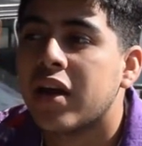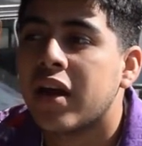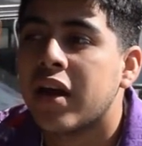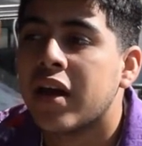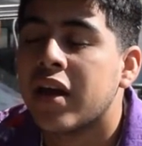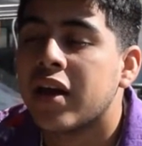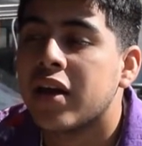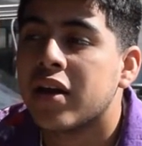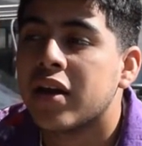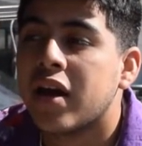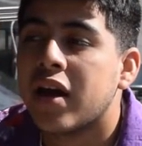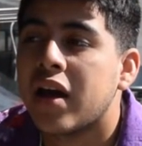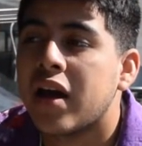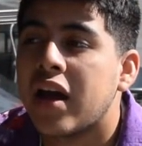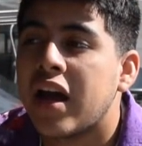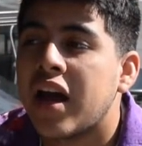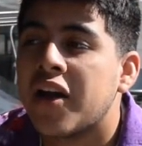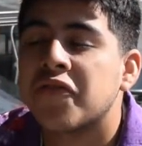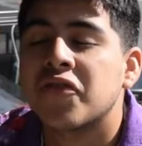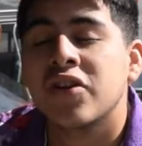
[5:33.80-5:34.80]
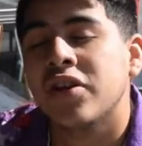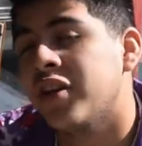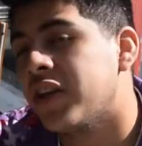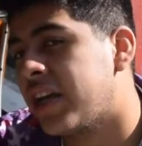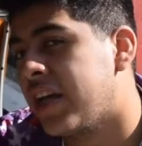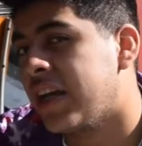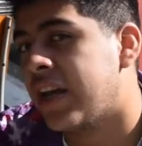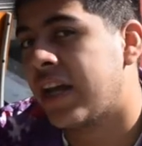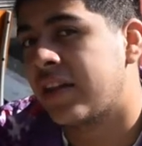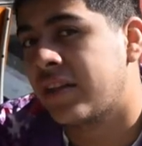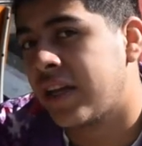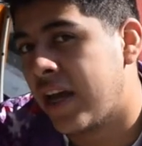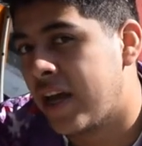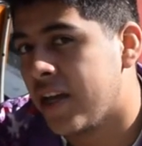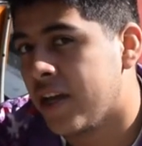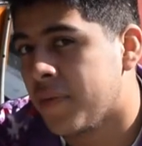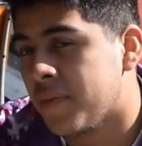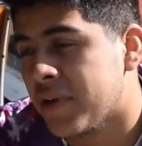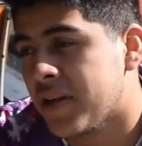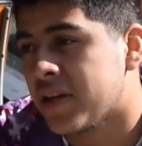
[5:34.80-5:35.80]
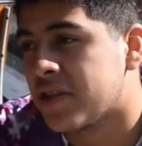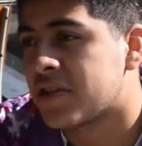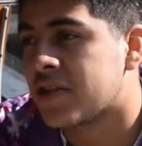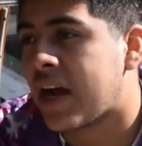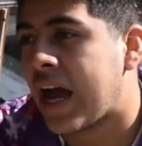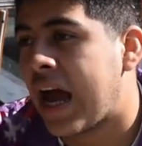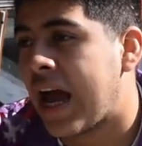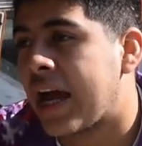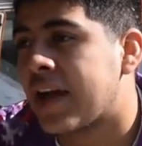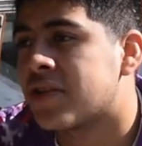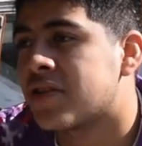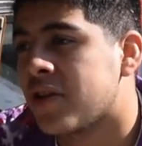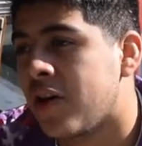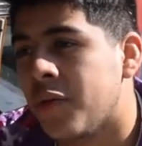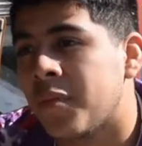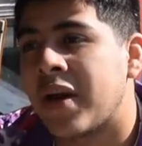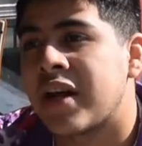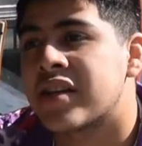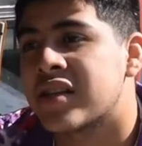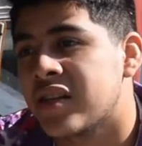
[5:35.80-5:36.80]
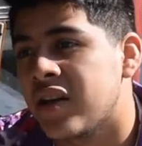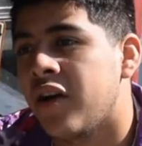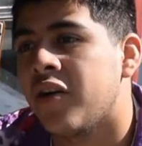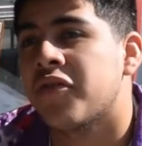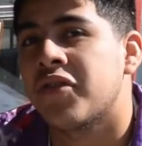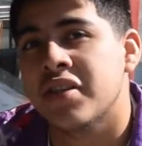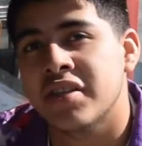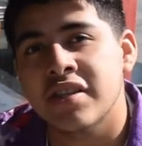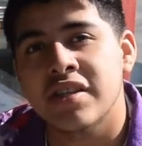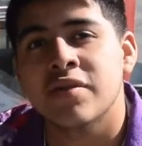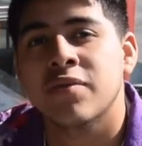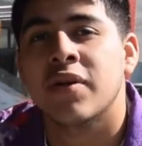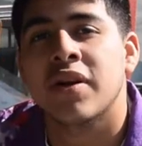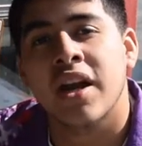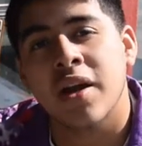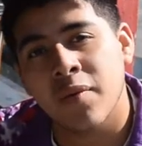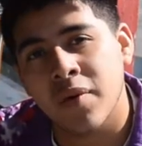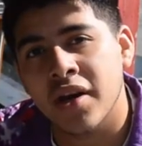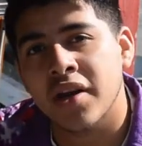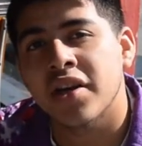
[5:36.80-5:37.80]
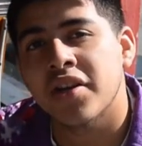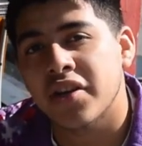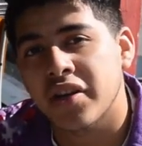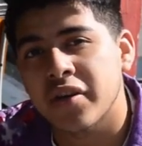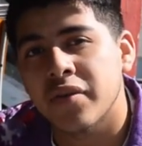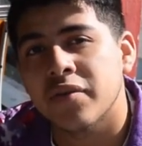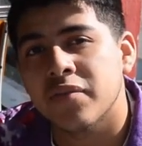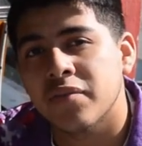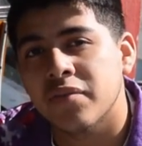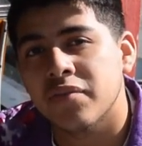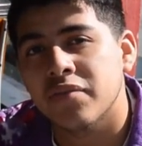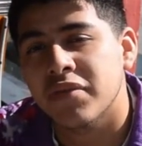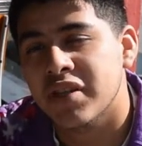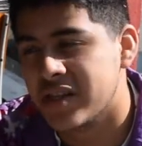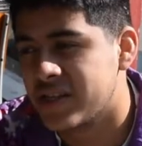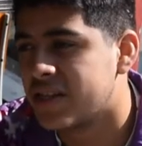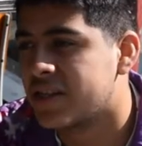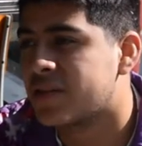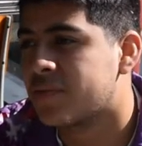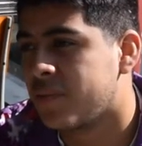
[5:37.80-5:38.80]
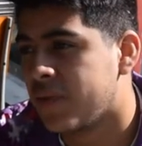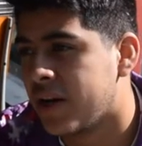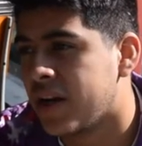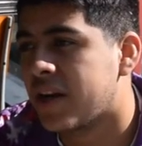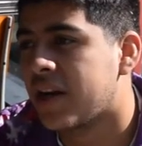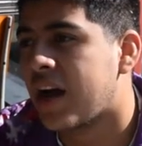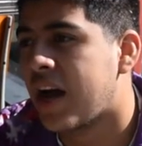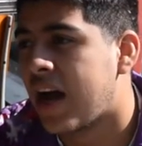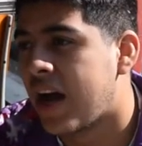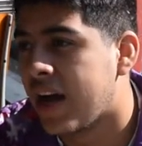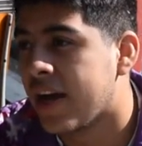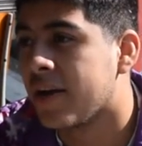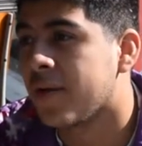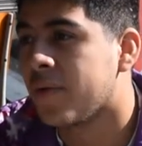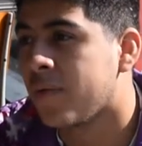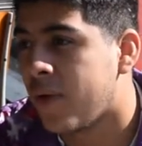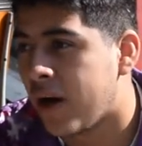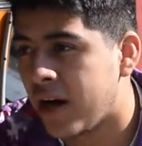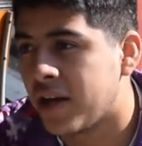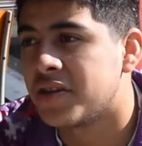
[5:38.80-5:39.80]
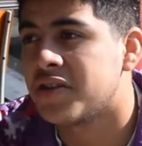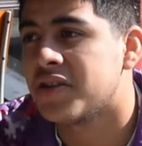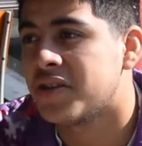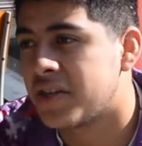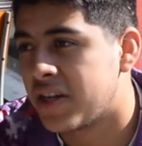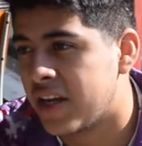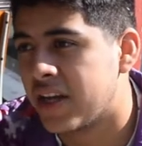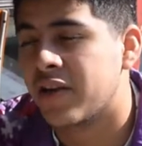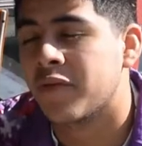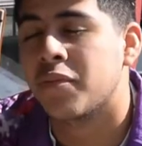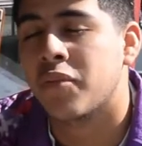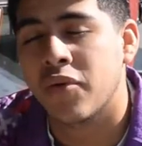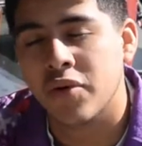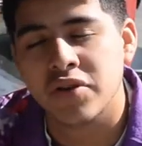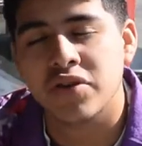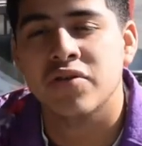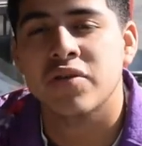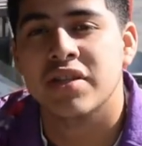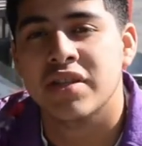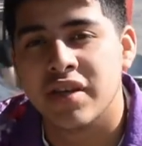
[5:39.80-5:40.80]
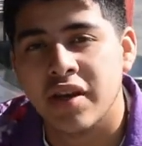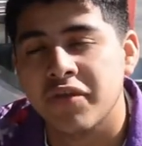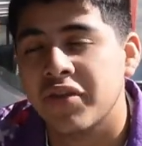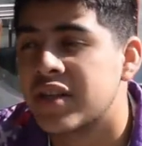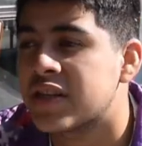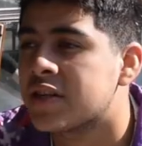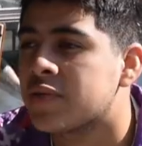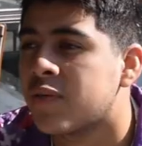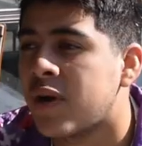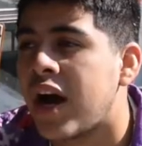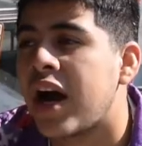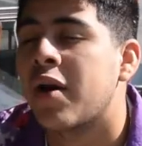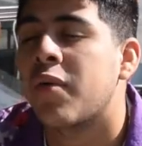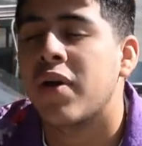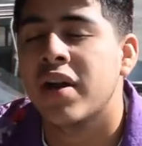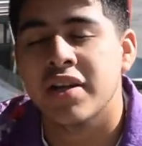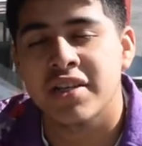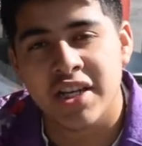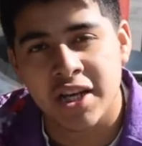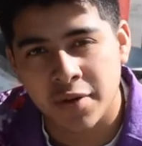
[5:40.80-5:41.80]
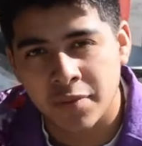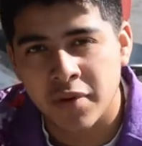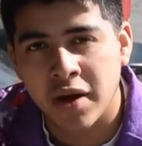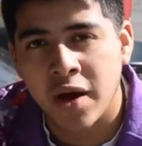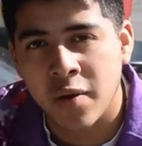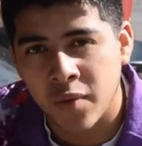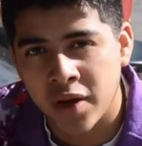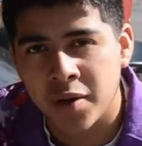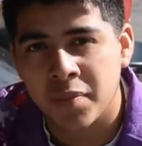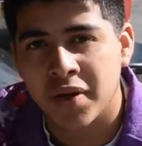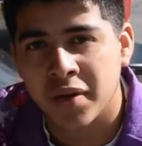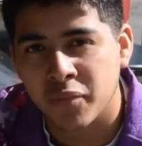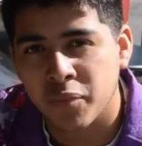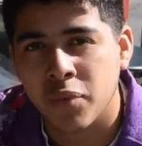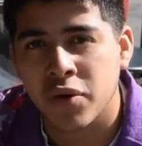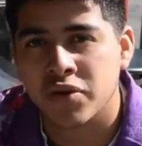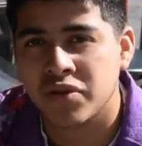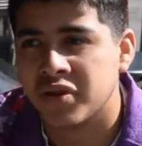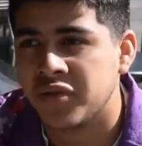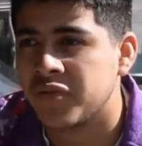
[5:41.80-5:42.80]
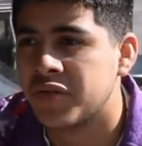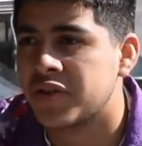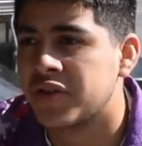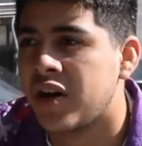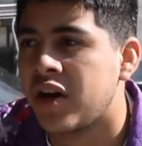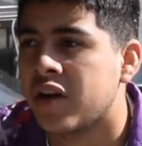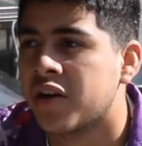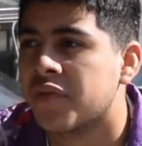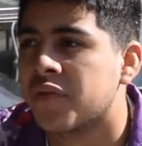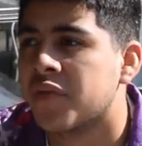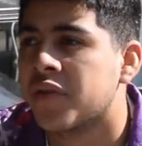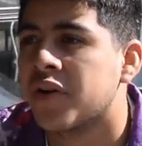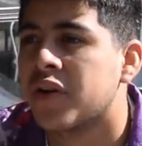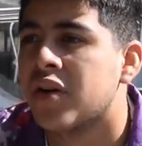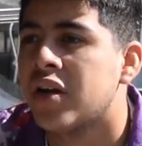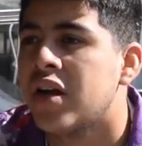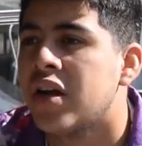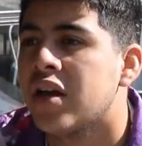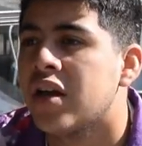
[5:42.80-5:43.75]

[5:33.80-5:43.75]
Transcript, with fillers: And after looking at that image, I told myself, this is what I want to do. This is what I want to take portraits of. This is why I want to take, I want to be a portrait photographer.